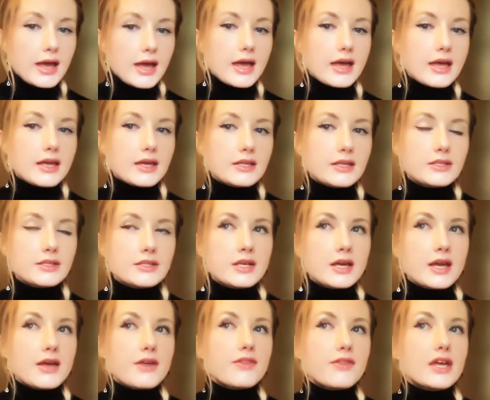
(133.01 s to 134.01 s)
And
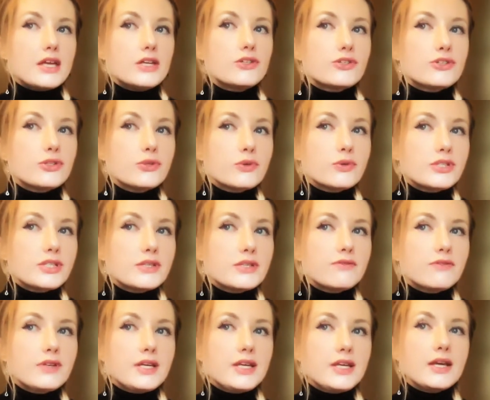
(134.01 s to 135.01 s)
they
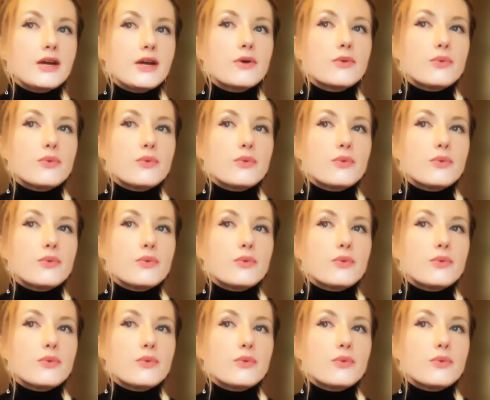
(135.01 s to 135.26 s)
intuitively